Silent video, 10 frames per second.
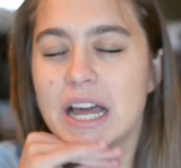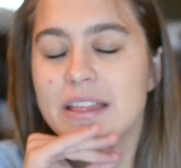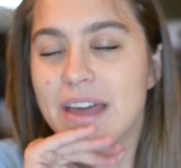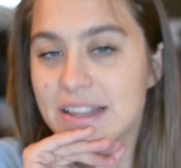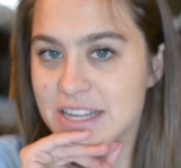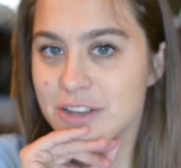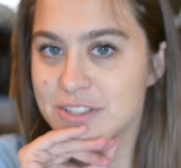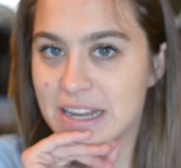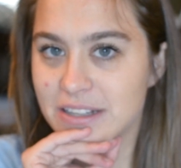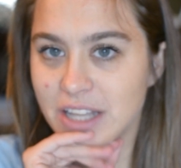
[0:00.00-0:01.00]
That
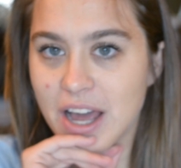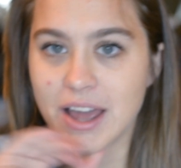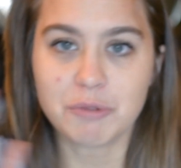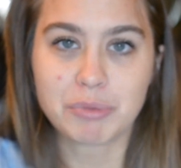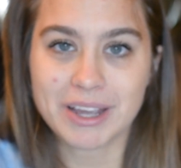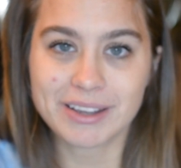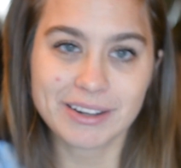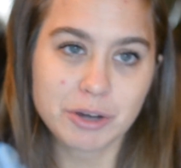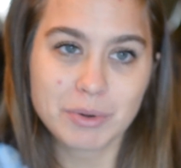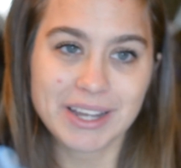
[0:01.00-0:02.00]
sounds like a lot, but you
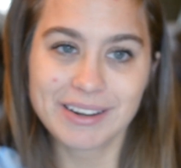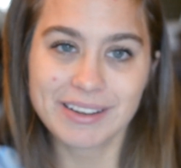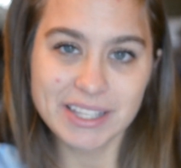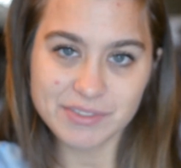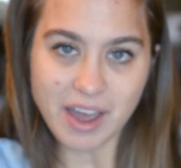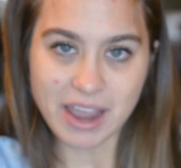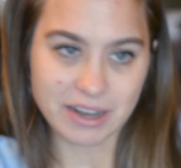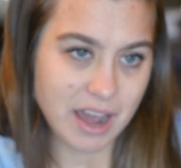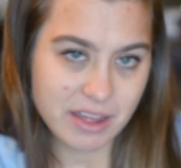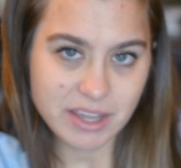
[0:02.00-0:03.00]
know what? It's
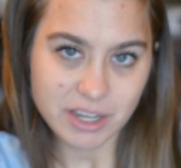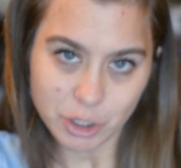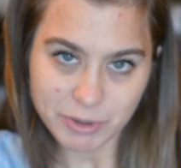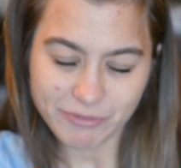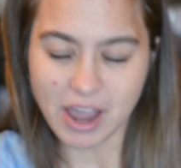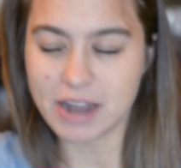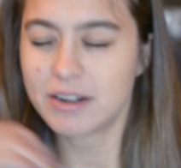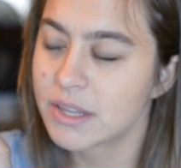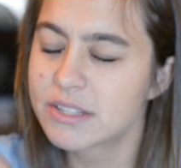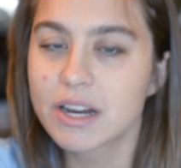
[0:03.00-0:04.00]
fine. I think it'll be fine.
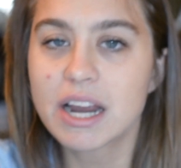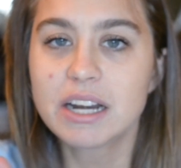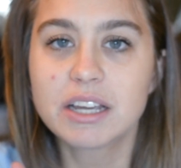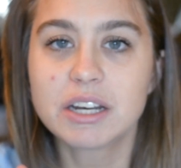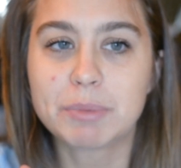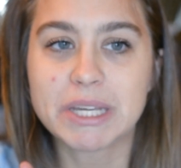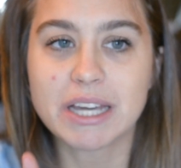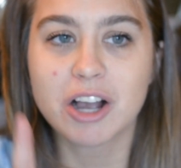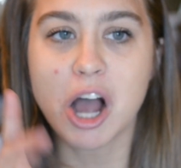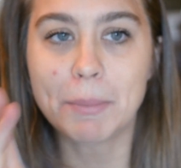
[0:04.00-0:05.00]
These are kind of going to be
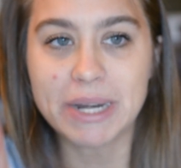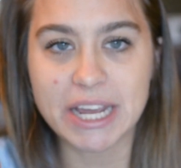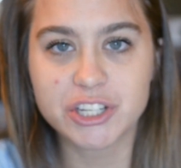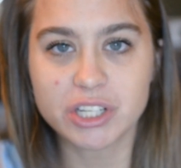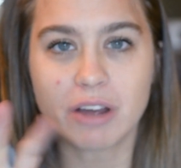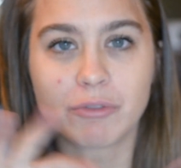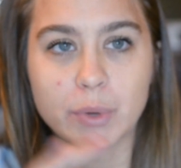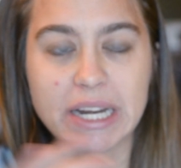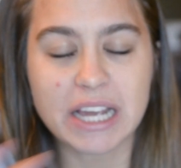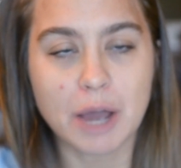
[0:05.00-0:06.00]
a combination of
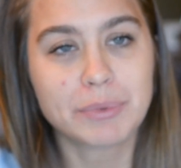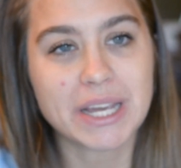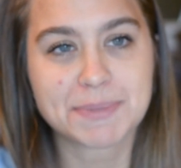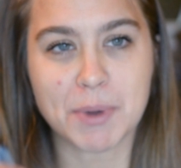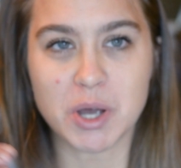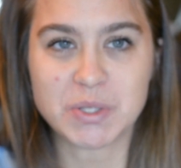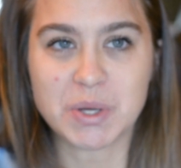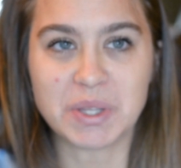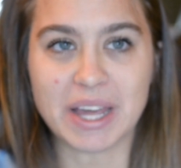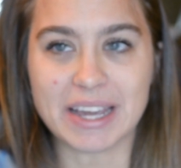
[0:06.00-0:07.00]
reading updates, but
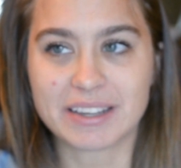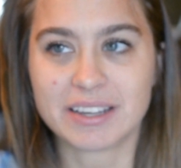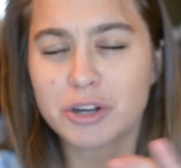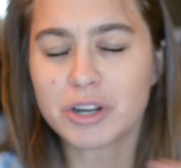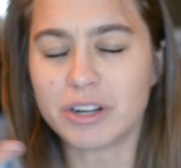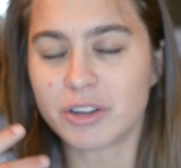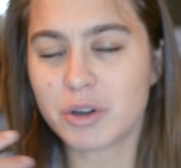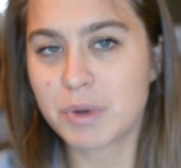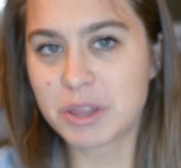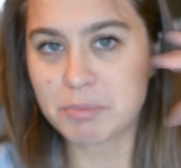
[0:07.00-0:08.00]
also like, you're going to
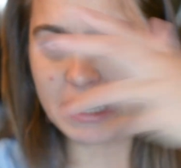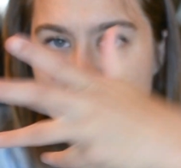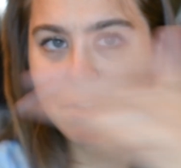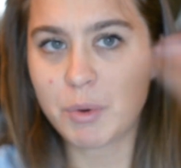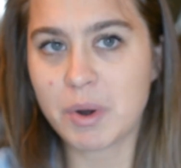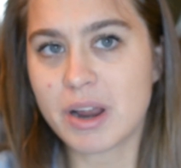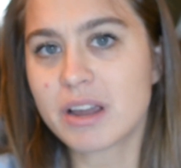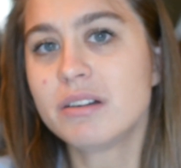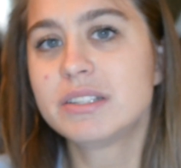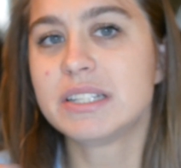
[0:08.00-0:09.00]
go with me everywhere I
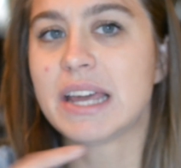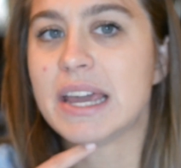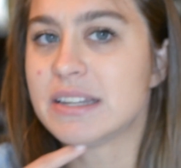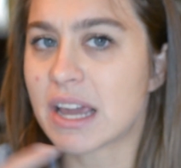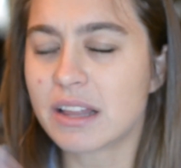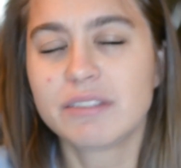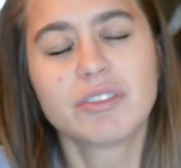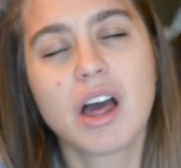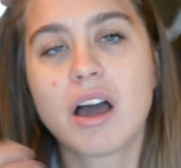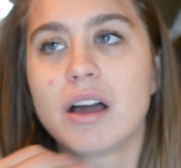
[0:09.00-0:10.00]
go today, daily
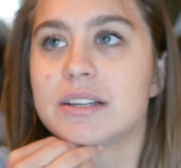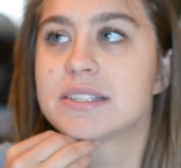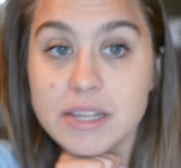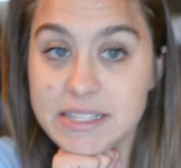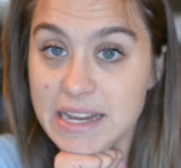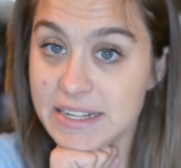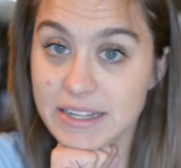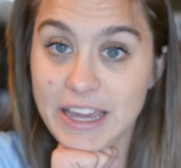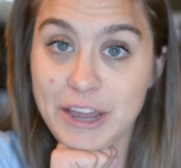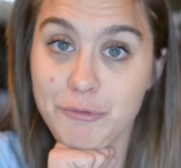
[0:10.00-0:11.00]
vlogs. This
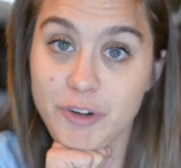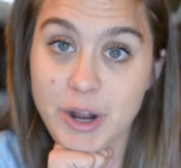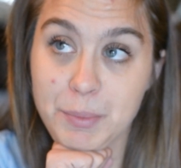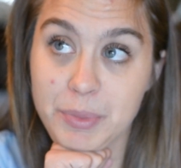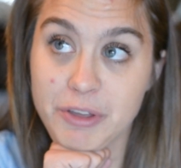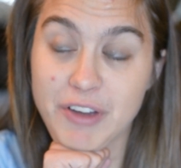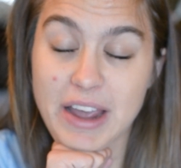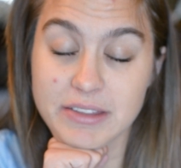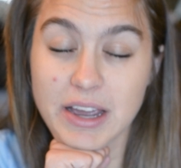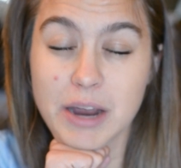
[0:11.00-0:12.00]
idea came from the
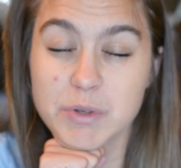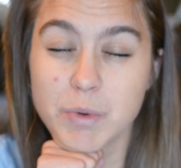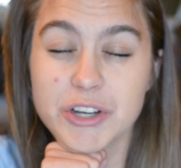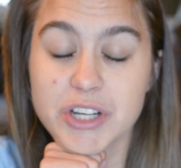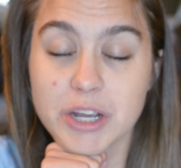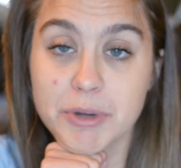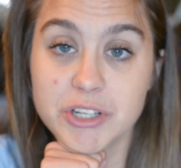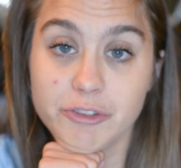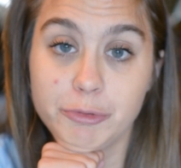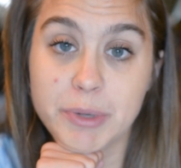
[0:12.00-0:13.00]
fact that I was watching a
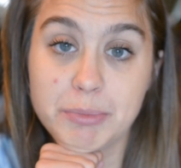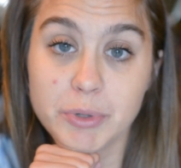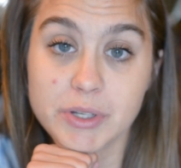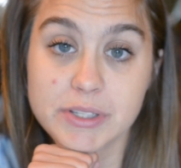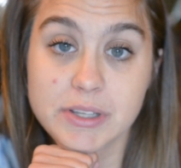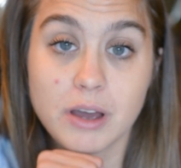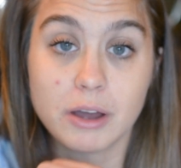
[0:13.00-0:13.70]
bunch of people's